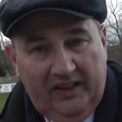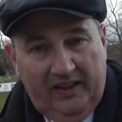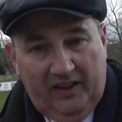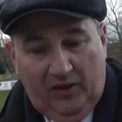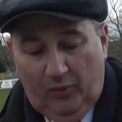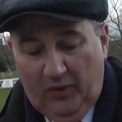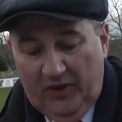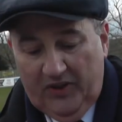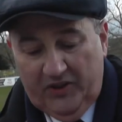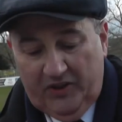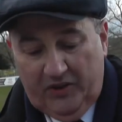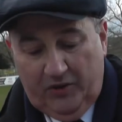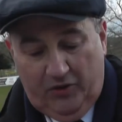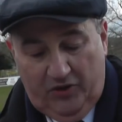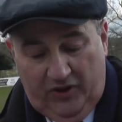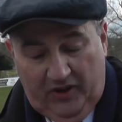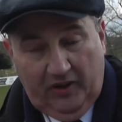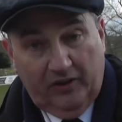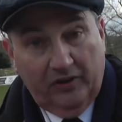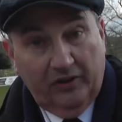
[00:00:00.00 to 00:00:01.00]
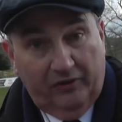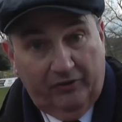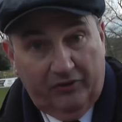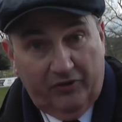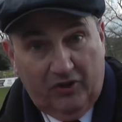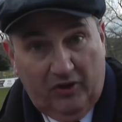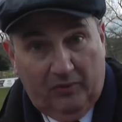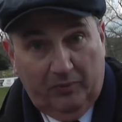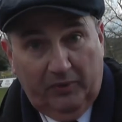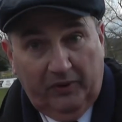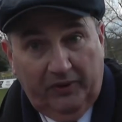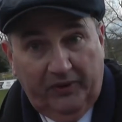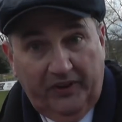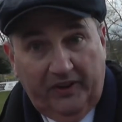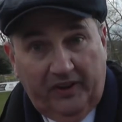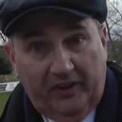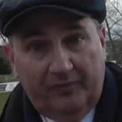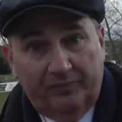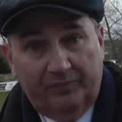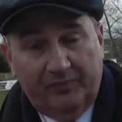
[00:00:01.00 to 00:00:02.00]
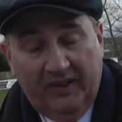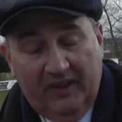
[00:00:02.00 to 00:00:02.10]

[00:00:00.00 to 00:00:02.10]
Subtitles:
The wind causing a lot of trouble there.